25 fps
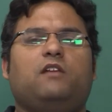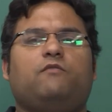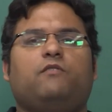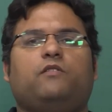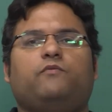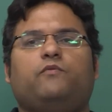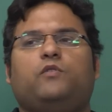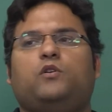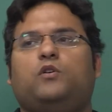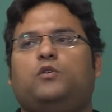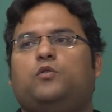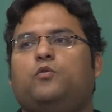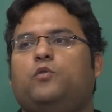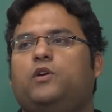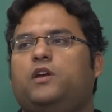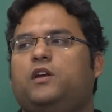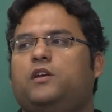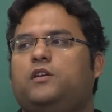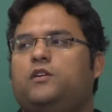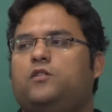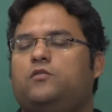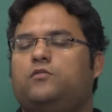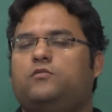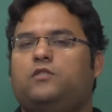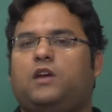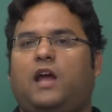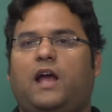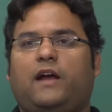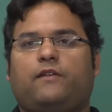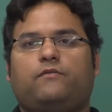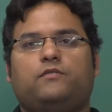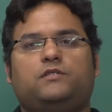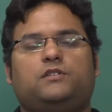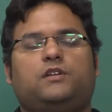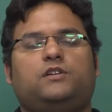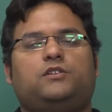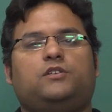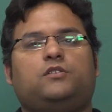when we were doing the
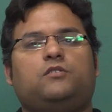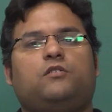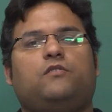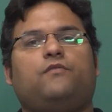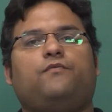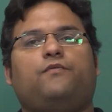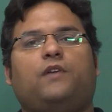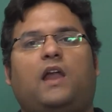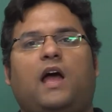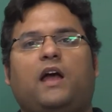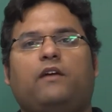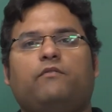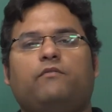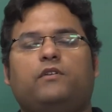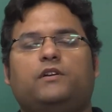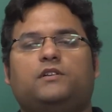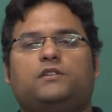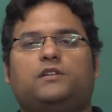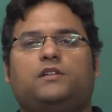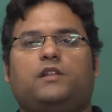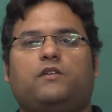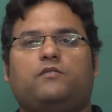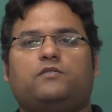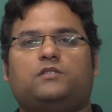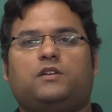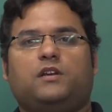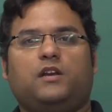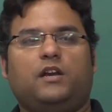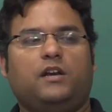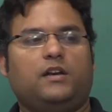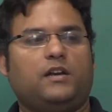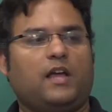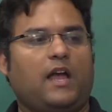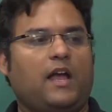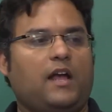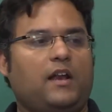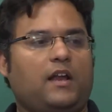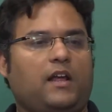acquisition of language. There was an
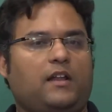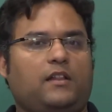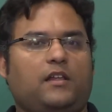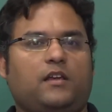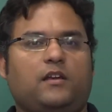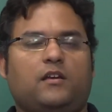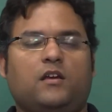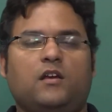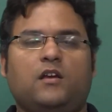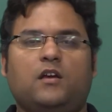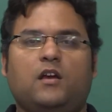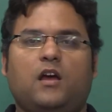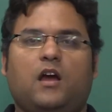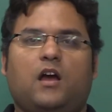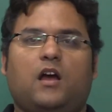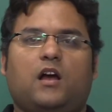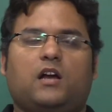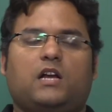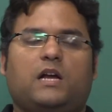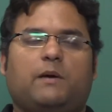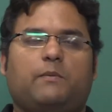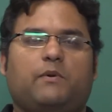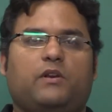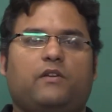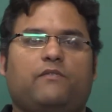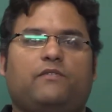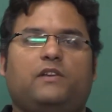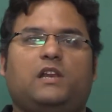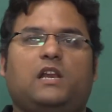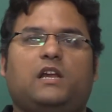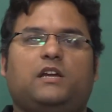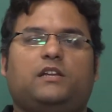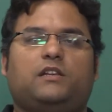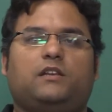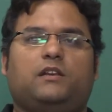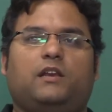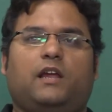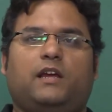entire, I think, a couple of
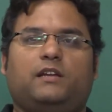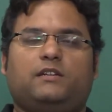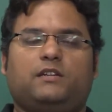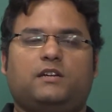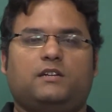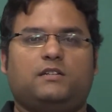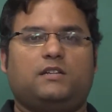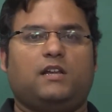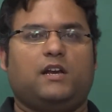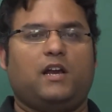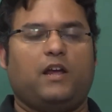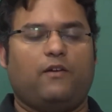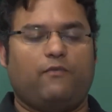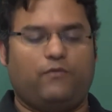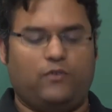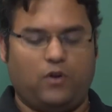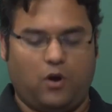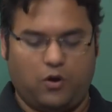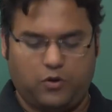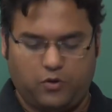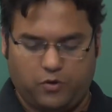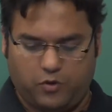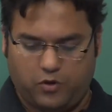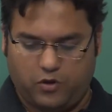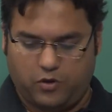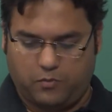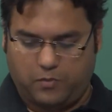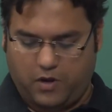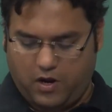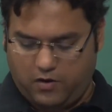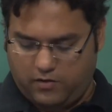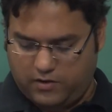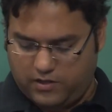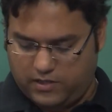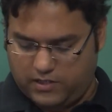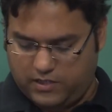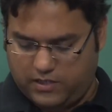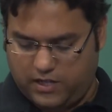lectures that I've talked to you
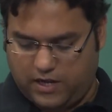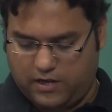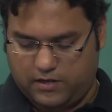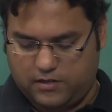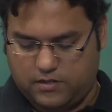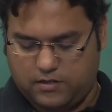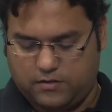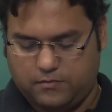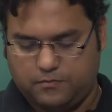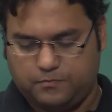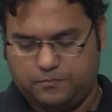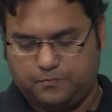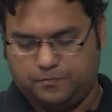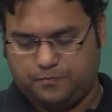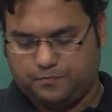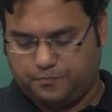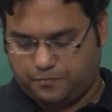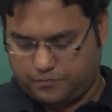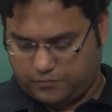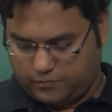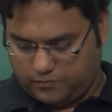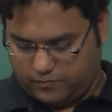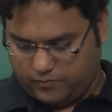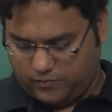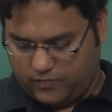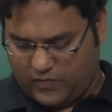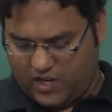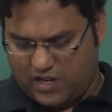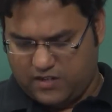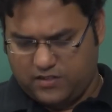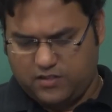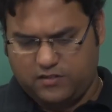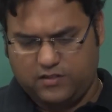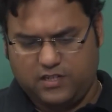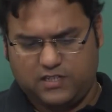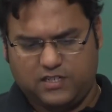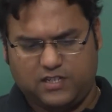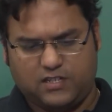about these things. So
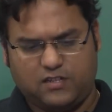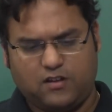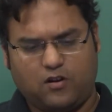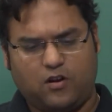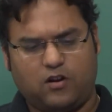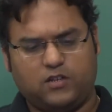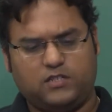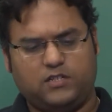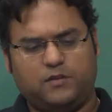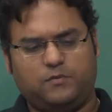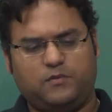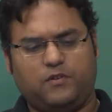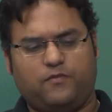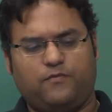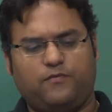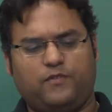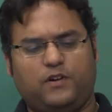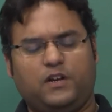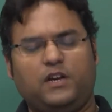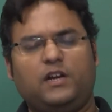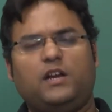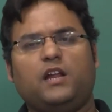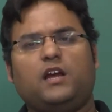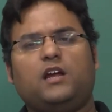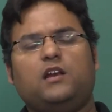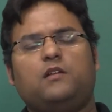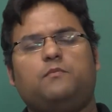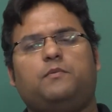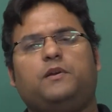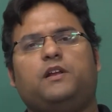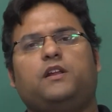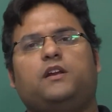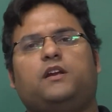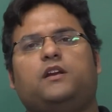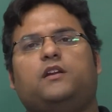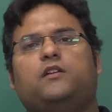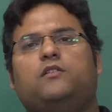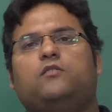this is the concept of critical
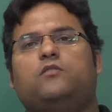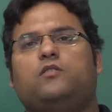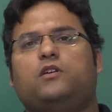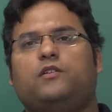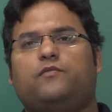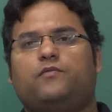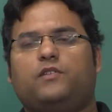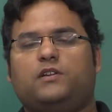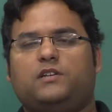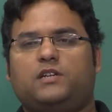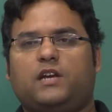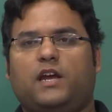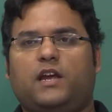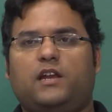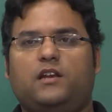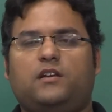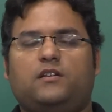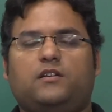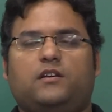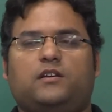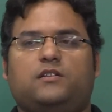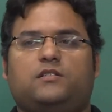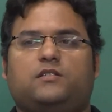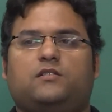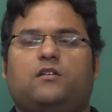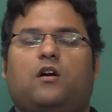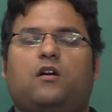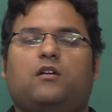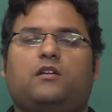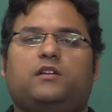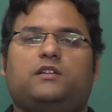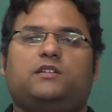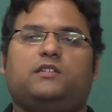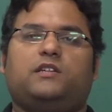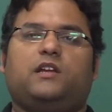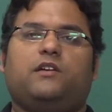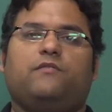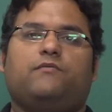period. If the child is not
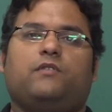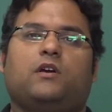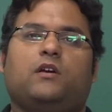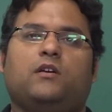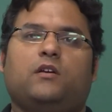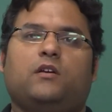received